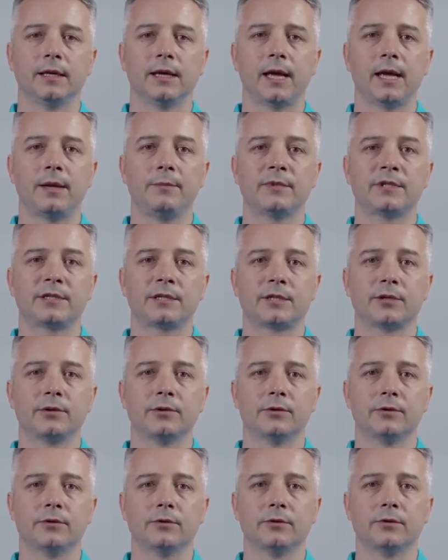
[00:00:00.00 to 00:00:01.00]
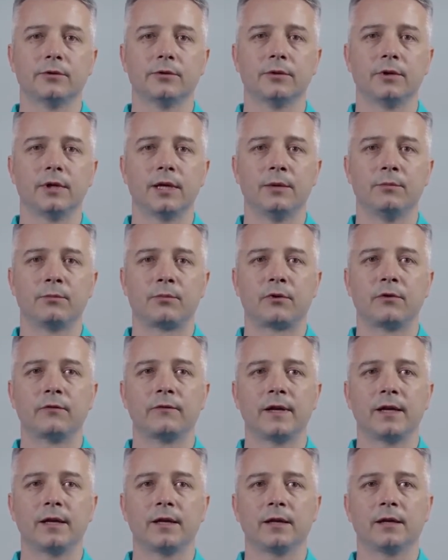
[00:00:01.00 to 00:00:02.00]
aims to
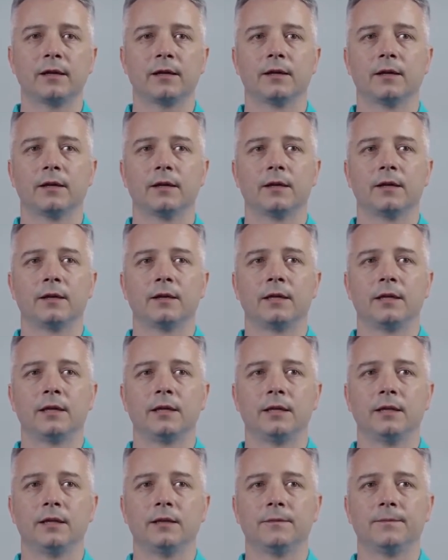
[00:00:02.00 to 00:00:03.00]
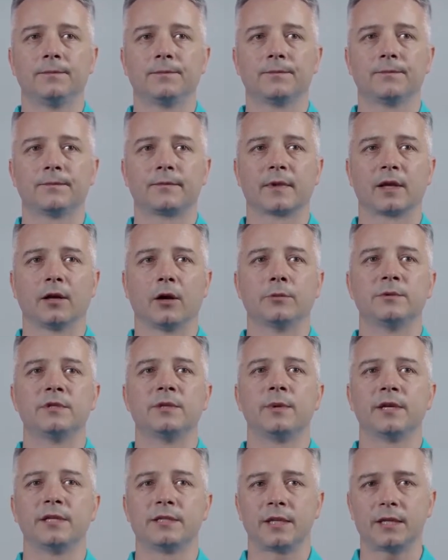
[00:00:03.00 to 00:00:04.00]
improving the
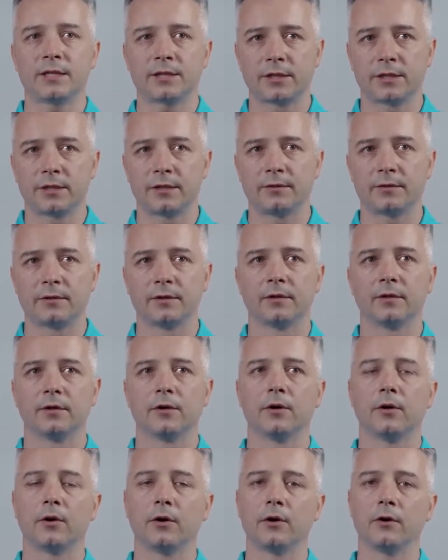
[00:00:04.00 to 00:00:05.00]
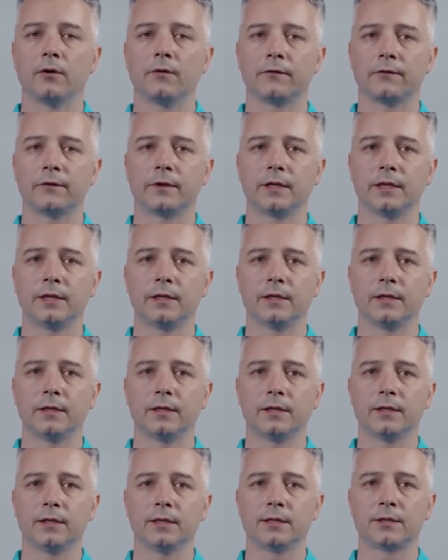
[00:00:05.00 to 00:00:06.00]
optimization of
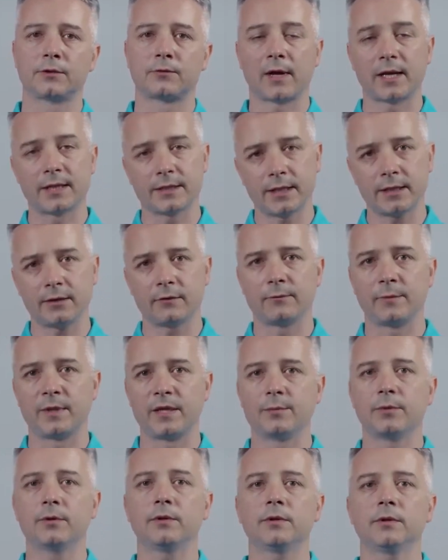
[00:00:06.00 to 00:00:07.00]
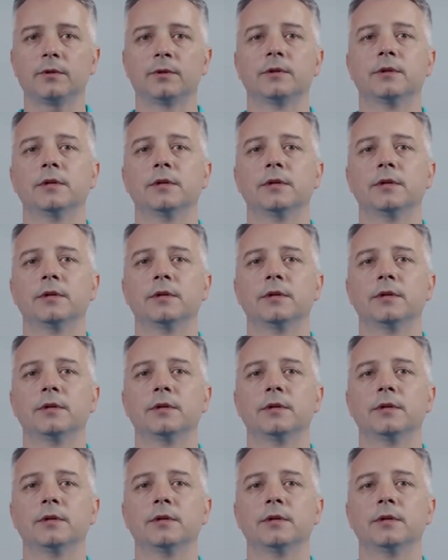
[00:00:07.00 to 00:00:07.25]
the transit of people